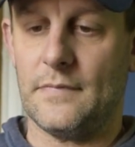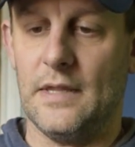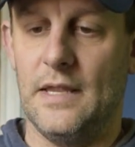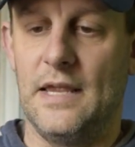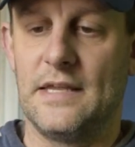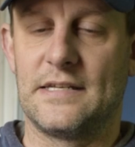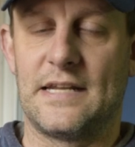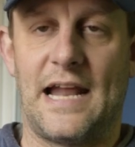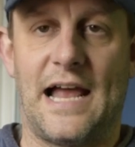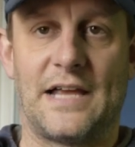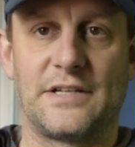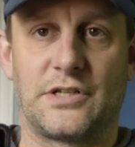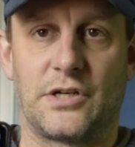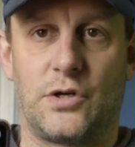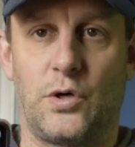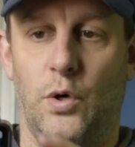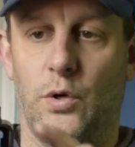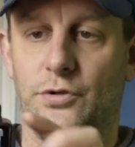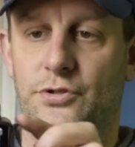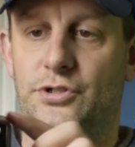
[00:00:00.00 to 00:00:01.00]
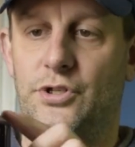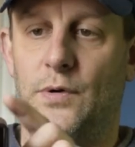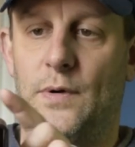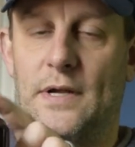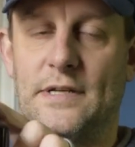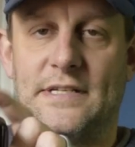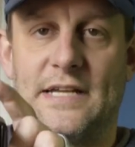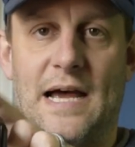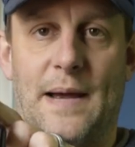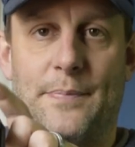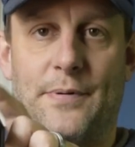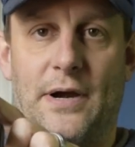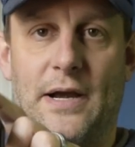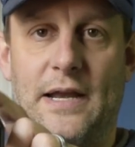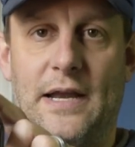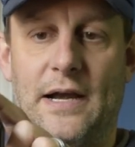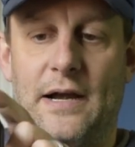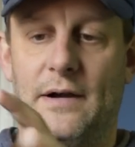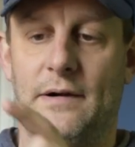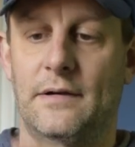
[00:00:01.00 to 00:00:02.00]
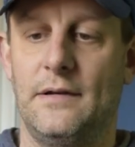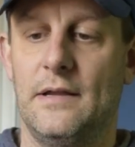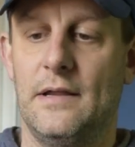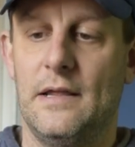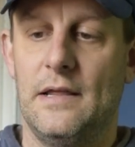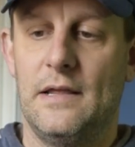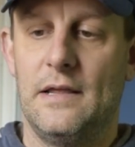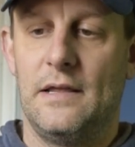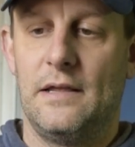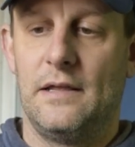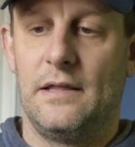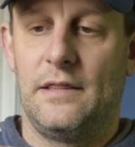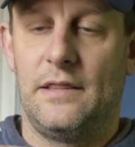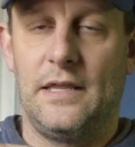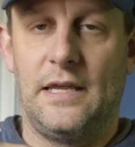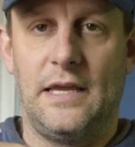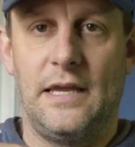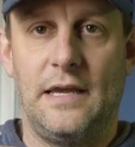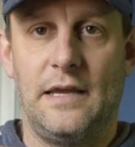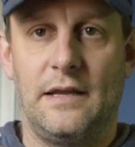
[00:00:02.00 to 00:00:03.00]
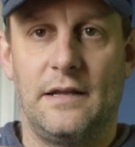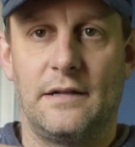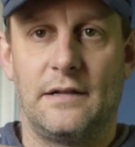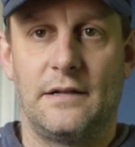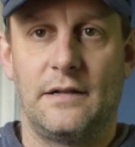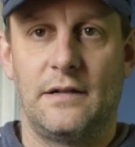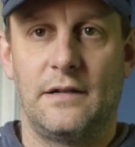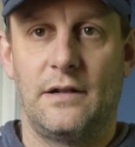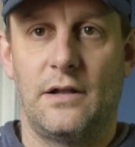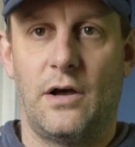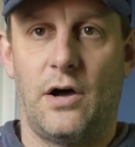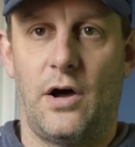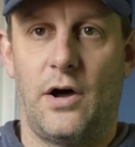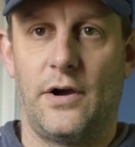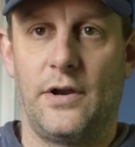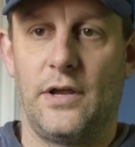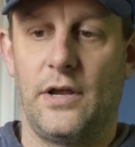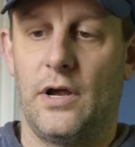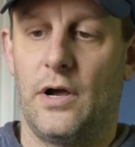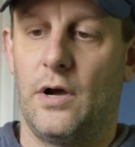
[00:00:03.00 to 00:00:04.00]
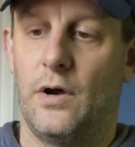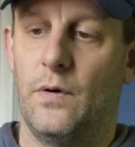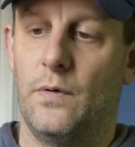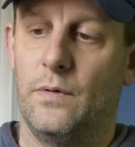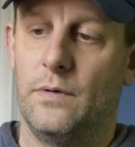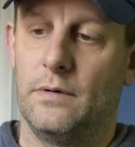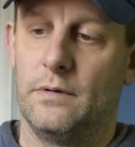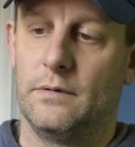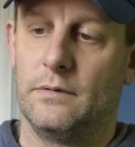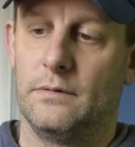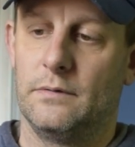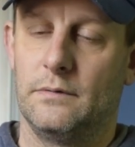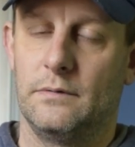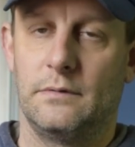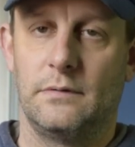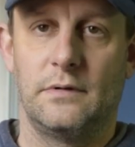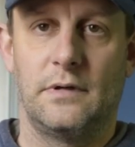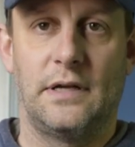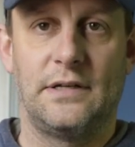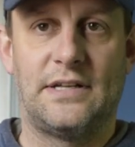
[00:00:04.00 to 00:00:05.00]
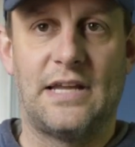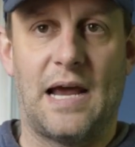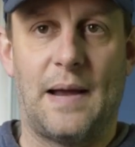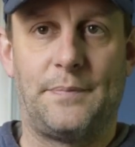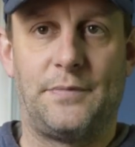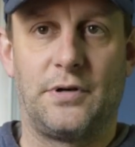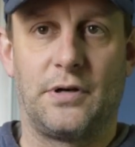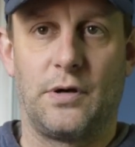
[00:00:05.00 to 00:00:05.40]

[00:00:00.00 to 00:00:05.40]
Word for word: is it has a cold shoe on top right here. The audio adapter